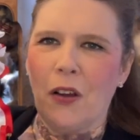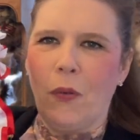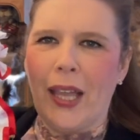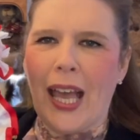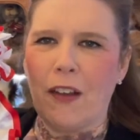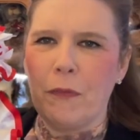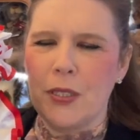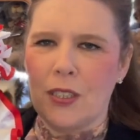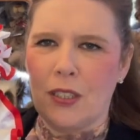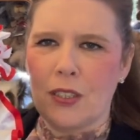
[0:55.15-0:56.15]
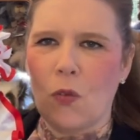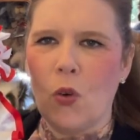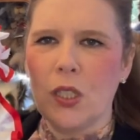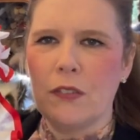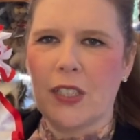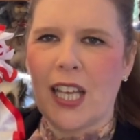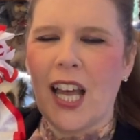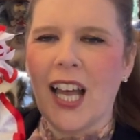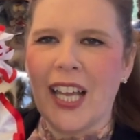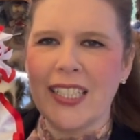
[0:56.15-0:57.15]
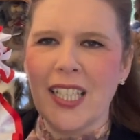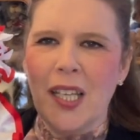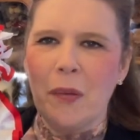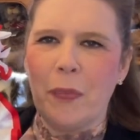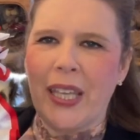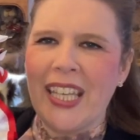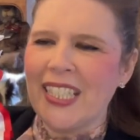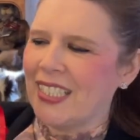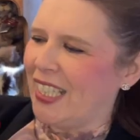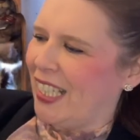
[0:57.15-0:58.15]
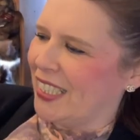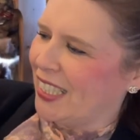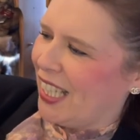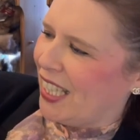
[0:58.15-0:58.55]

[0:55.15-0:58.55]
We have produced one-of-a-kind pieces